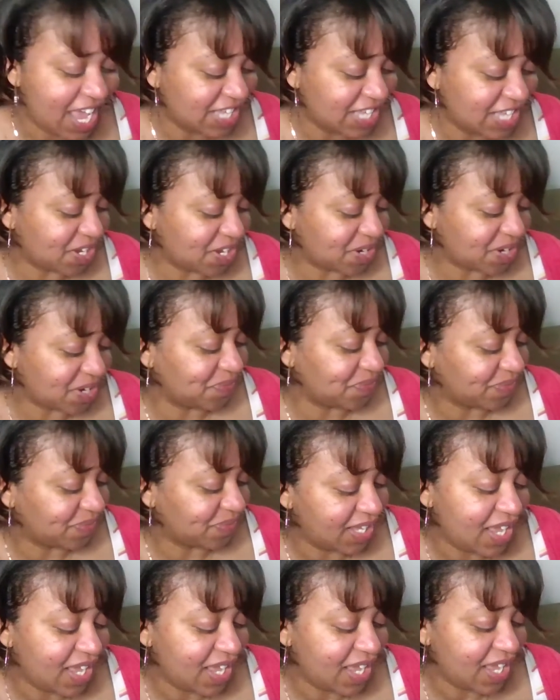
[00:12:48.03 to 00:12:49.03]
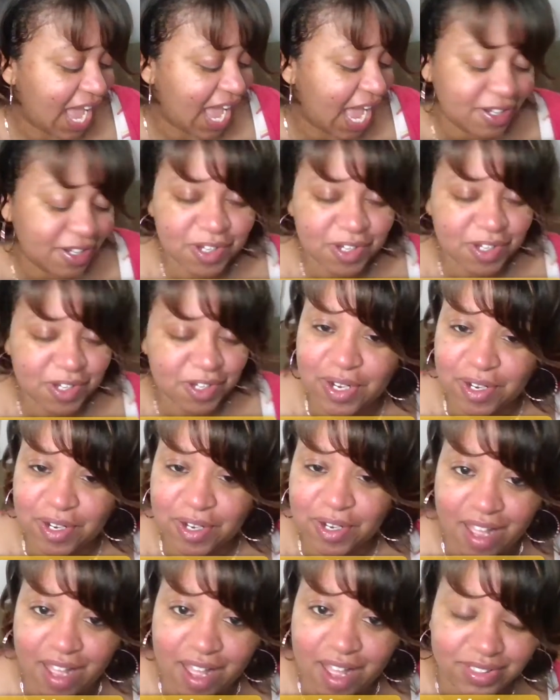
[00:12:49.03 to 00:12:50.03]
so, how do I wait on
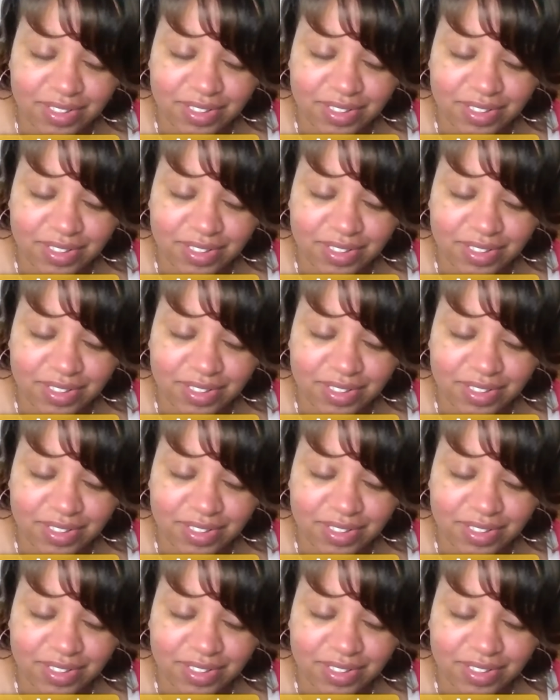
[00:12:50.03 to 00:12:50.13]
God?